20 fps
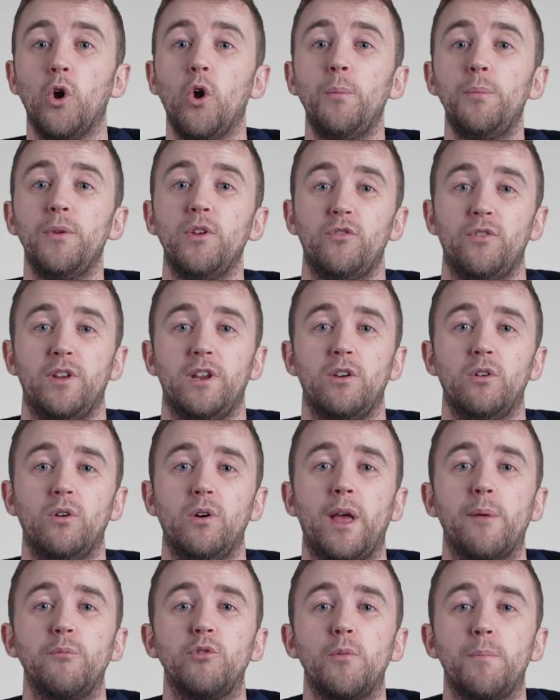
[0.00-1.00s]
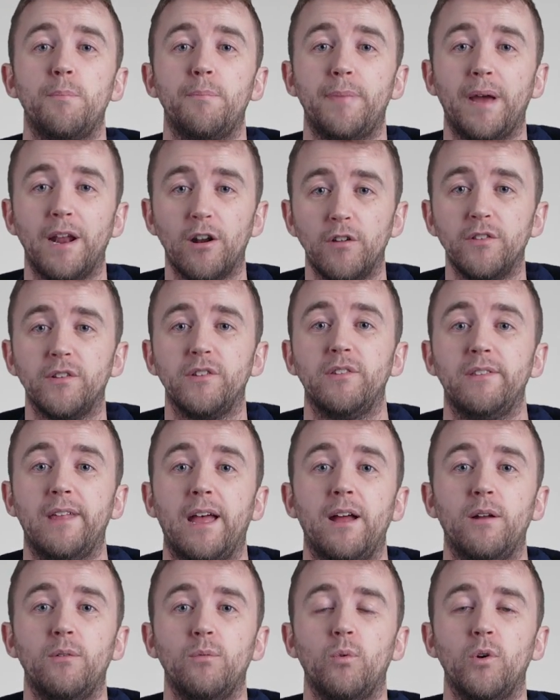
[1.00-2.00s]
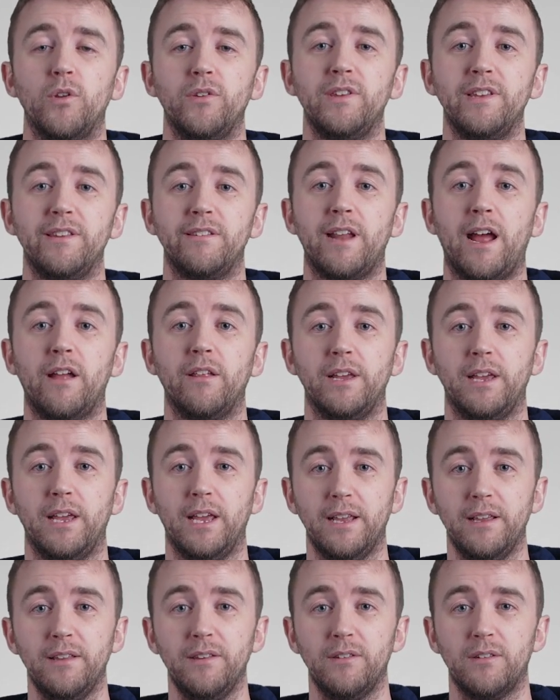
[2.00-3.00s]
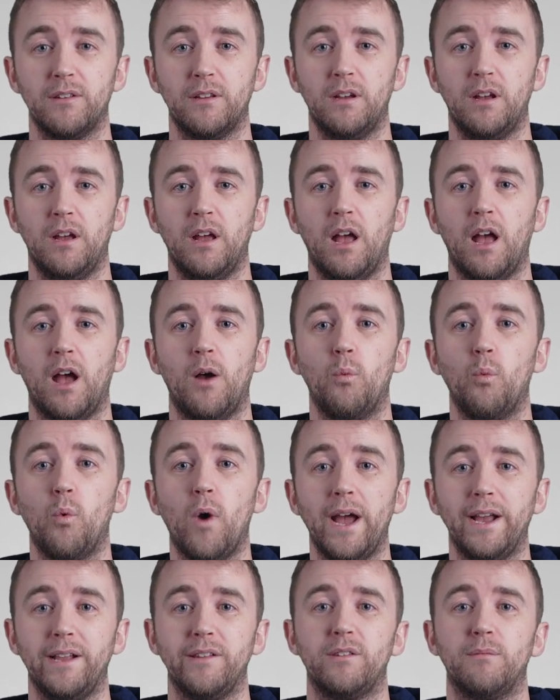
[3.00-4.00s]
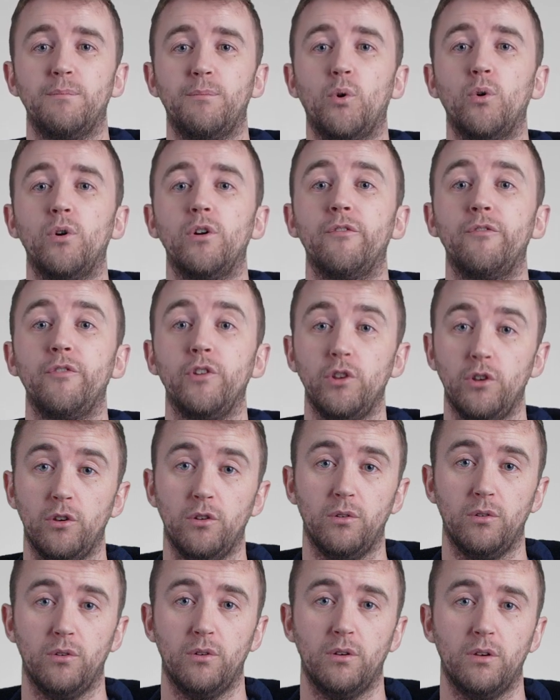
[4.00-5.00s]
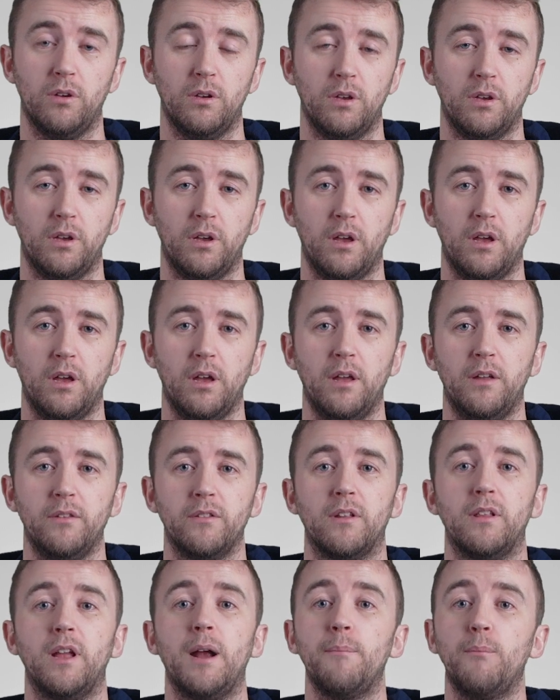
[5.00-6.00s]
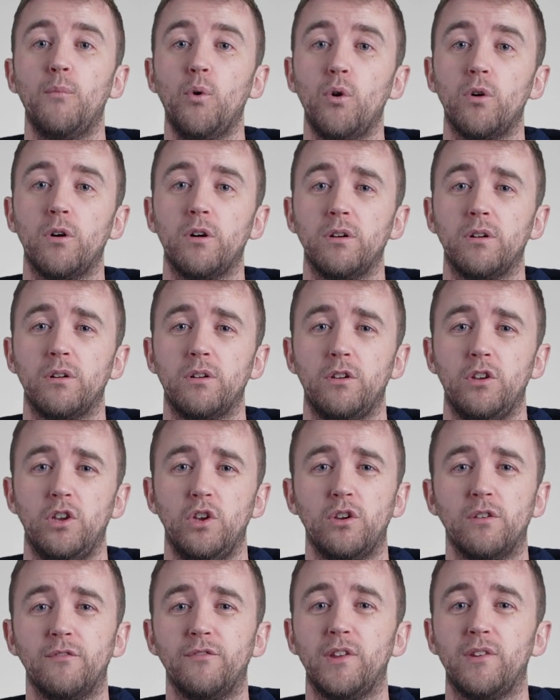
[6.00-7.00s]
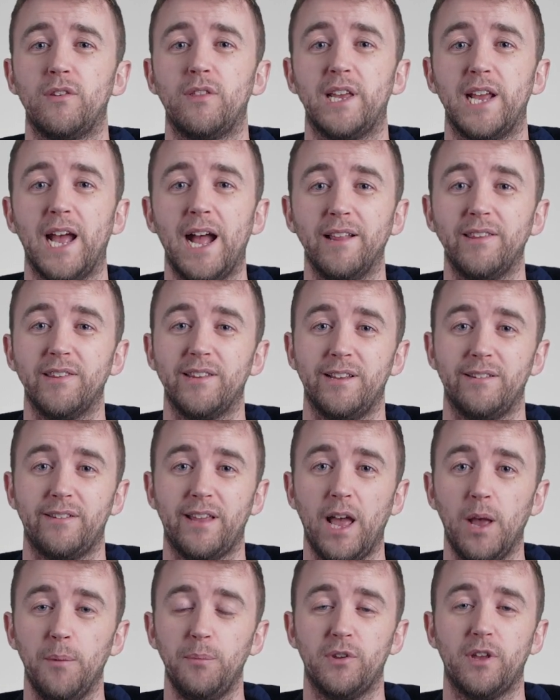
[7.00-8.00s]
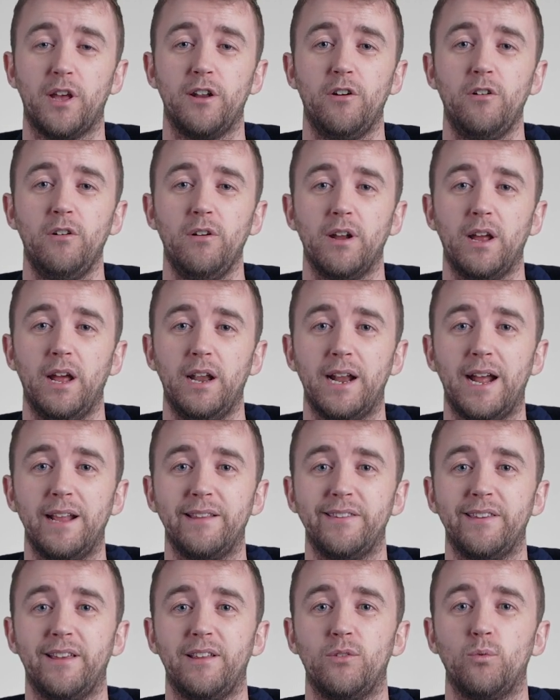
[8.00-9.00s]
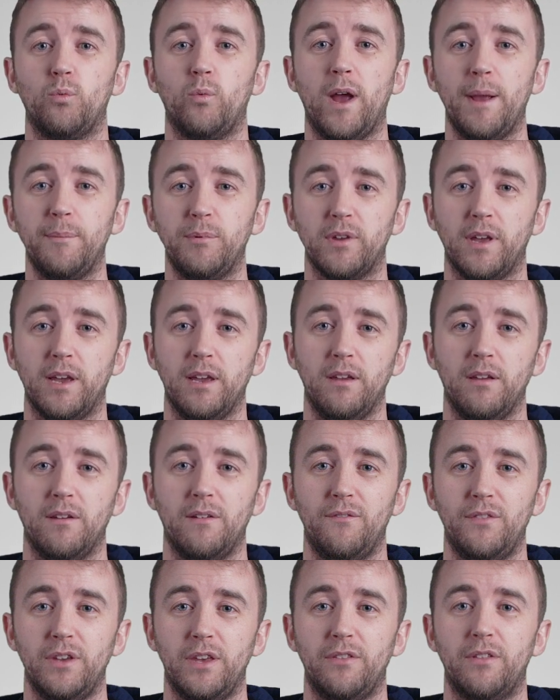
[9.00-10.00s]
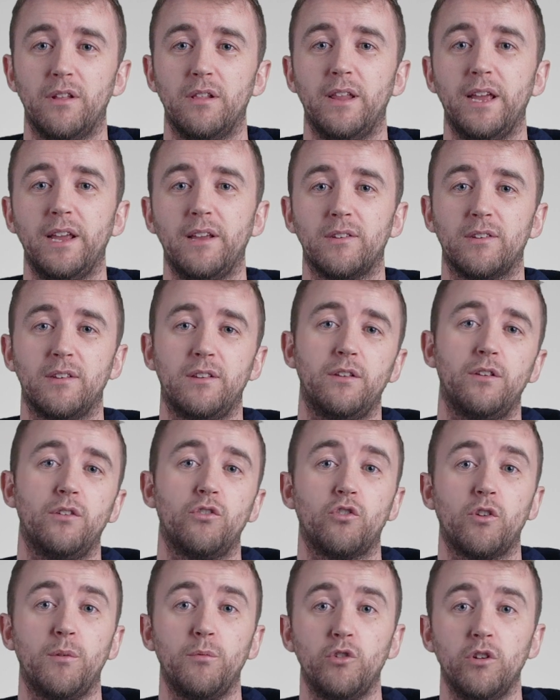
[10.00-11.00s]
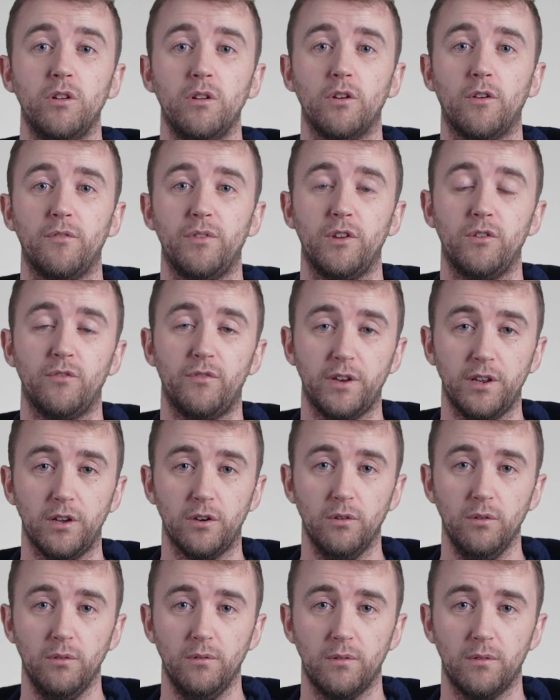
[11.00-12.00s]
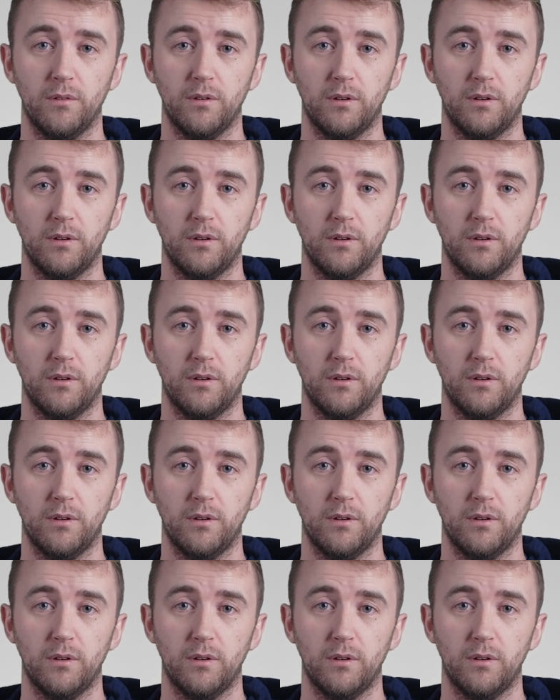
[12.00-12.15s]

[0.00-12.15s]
we hope this video helps you better understand what seasonality is and why it's important for you. To learn more, you can visit the AdSense Help Center and AdSense website via the links in the description of this video